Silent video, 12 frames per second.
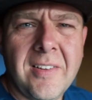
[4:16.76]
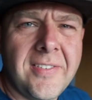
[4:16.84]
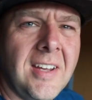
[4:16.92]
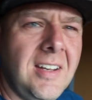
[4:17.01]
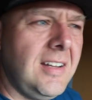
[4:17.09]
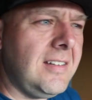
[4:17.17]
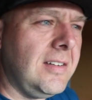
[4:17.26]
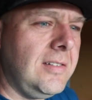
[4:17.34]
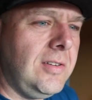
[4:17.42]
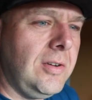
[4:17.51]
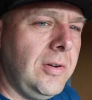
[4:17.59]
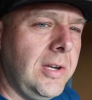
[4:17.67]
else I needed to
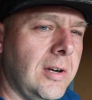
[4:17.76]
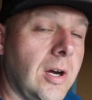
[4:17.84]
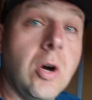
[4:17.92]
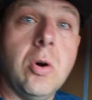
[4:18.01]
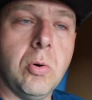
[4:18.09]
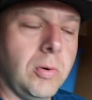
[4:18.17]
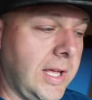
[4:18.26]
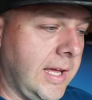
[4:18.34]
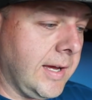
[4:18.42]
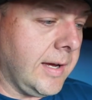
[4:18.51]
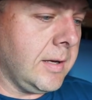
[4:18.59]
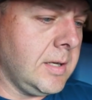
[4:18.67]
do here. Oh,
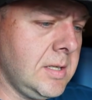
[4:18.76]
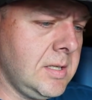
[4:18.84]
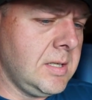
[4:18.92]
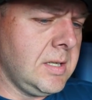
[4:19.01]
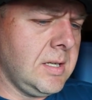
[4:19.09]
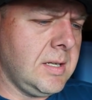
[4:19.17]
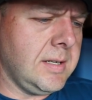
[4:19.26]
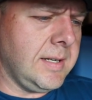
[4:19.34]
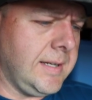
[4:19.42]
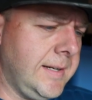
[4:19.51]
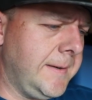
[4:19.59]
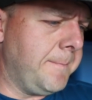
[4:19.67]
yeah.
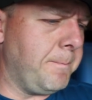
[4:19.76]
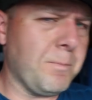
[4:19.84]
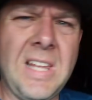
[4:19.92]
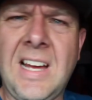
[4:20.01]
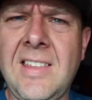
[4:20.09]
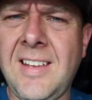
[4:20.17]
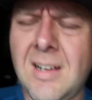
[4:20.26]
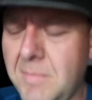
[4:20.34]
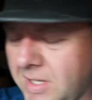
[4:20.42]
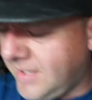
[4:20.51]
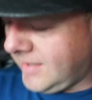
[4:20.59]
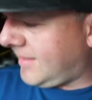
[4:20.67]
Um, I think
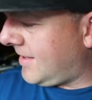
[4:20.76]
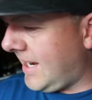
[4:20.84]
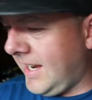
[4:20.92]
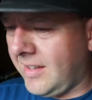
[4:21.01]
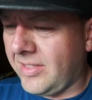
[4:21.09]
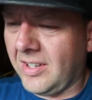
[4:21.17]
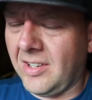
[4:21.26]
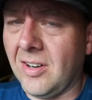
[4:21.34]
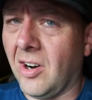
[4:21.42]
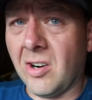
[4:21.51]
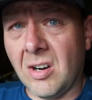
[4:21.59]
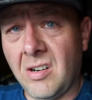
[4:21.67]
I'm gonna take the
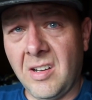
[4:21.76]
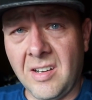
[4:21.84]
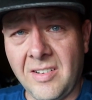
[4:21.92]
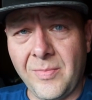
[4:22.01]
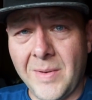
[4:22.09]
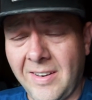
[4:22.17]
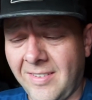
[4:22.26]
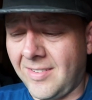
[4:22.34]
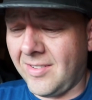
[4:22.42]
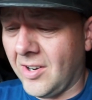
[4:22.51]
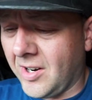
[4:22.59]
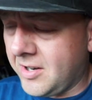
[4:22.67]
guard off my
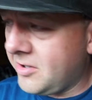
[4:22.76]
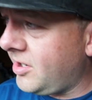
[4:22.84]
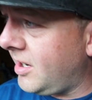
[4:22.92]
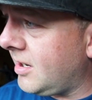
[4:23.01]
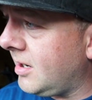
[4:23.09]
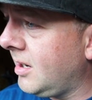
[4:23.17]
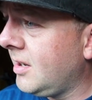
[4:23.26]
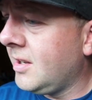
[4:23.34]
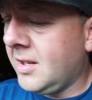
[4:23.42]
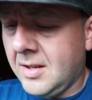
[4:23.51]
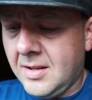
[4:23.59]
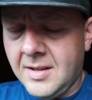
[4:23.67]
soccer chair,
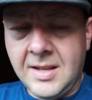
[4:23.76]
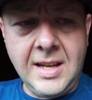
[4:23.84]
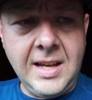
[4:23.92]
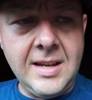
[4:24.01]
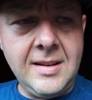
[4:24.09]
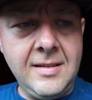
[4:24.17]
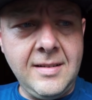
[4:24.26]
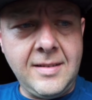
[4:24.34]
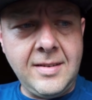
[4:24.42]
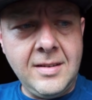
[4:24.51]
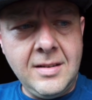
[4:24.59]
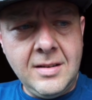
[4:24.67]
and
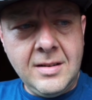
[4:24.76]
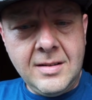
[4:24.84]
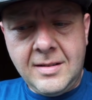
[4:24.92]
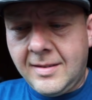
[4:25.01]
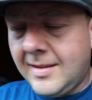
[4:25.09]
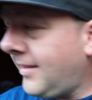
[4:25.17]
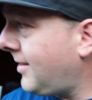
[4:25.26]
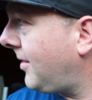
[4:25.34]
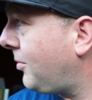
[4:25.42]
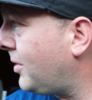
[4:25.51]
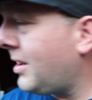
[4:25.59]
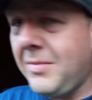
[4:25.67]
since
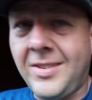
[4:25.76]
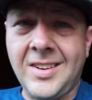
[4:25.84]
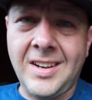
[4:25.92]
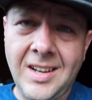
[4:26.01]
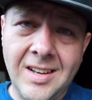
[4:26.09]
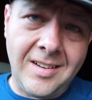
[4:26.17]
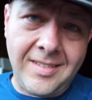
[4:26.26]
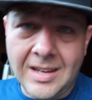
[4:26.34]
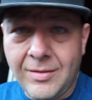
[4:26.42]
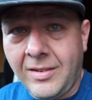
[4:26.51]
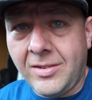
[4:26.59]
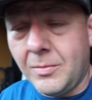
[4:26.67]
this one I'm sitting in is
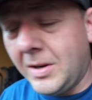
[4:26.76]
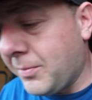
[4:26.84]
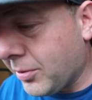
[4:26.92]
having so many